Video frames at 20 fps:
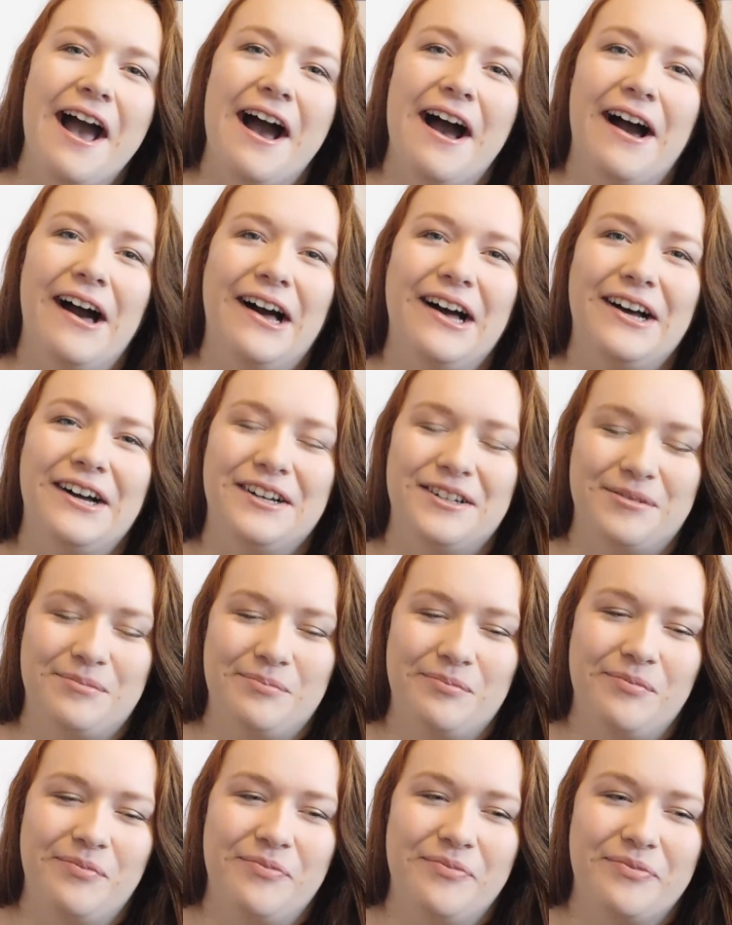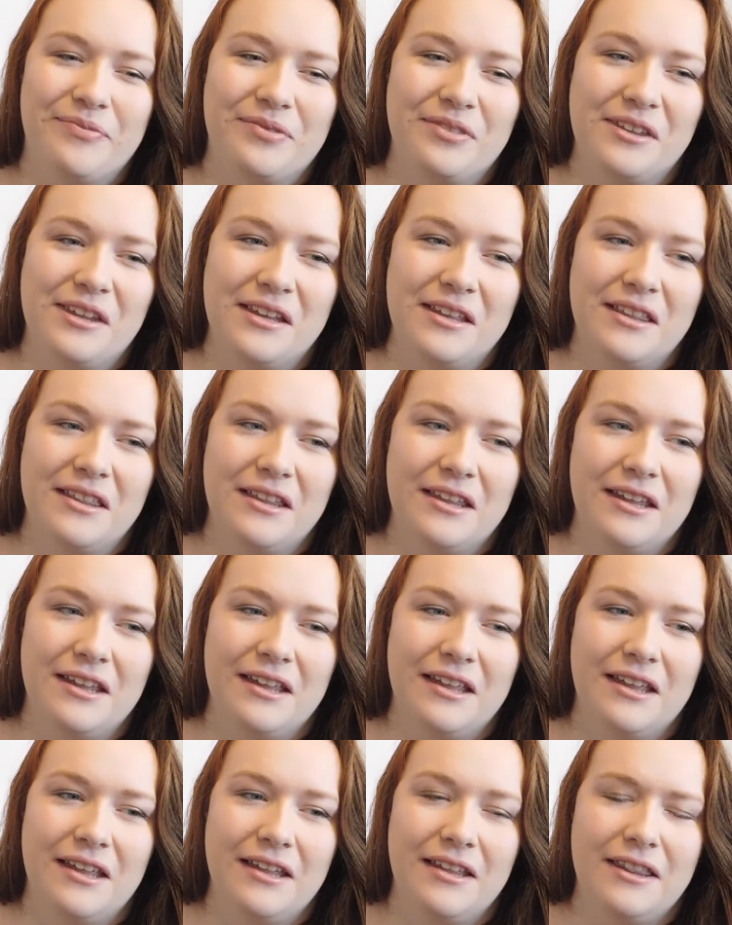Um,
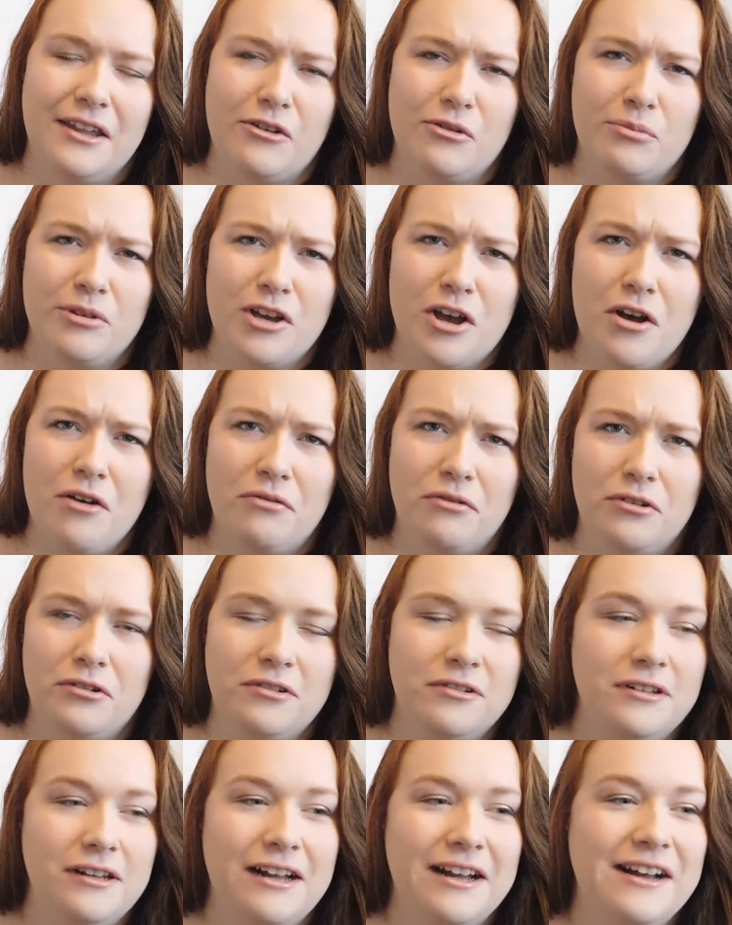that would be awful.